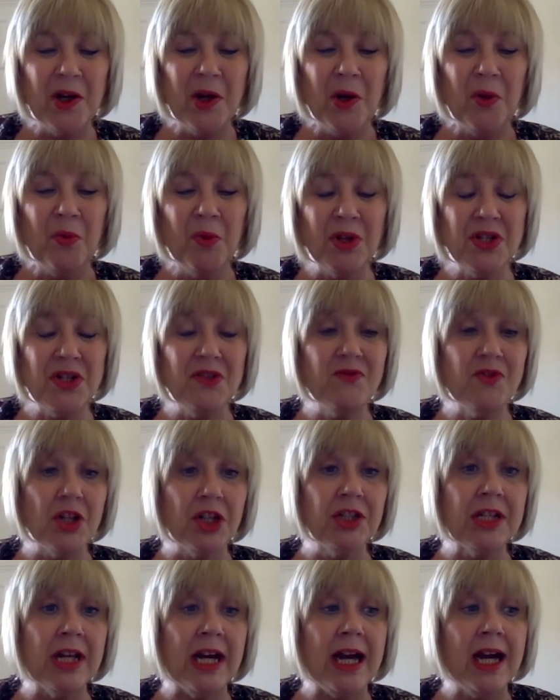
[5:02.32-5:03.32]
Once you've
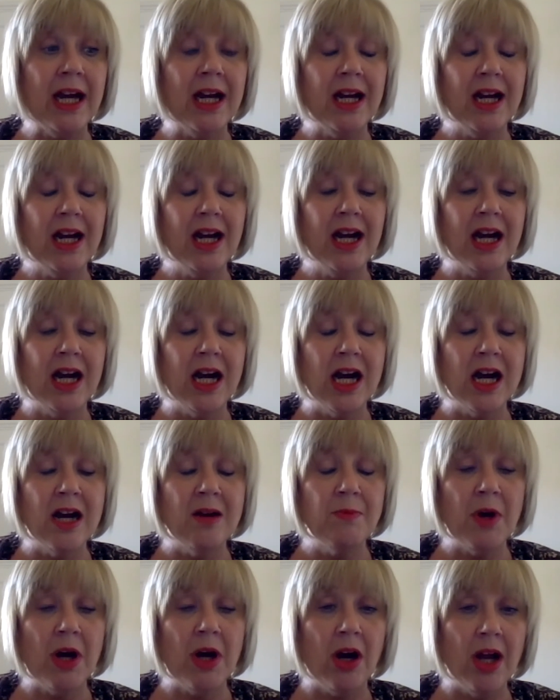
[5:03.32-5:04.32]
done that,
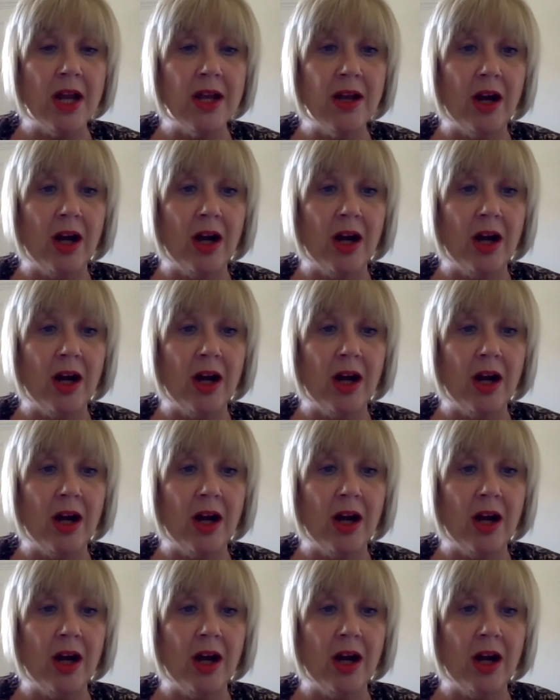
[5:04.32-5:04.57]
I